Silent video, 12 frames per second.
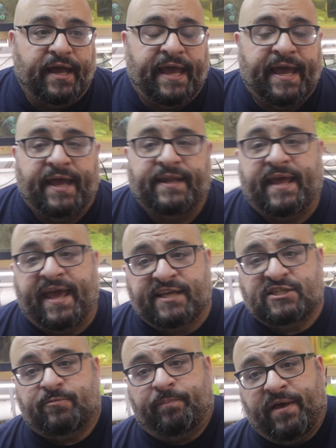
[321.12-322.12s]
And
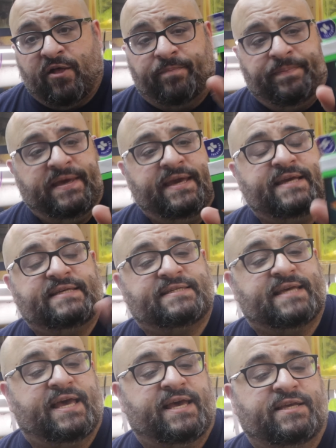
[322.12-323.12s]
Expel P
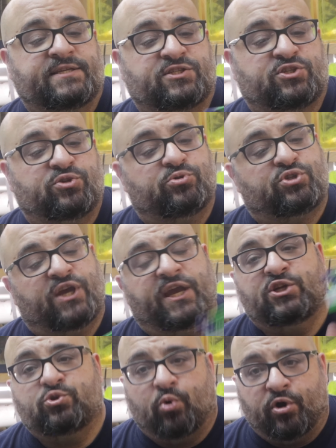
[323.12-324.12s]
says to
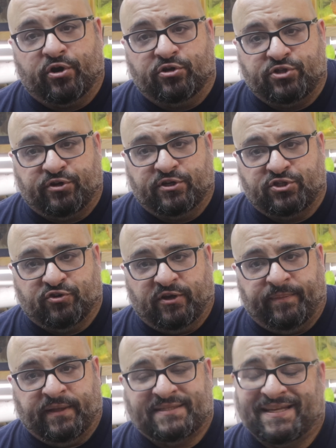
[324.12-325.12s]
change water during
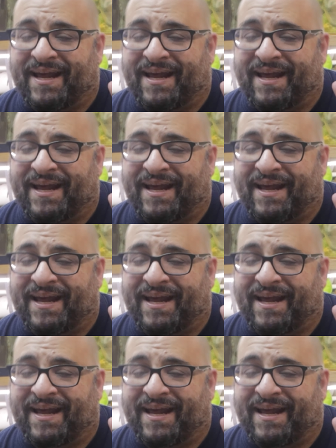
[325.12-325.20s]
treatments.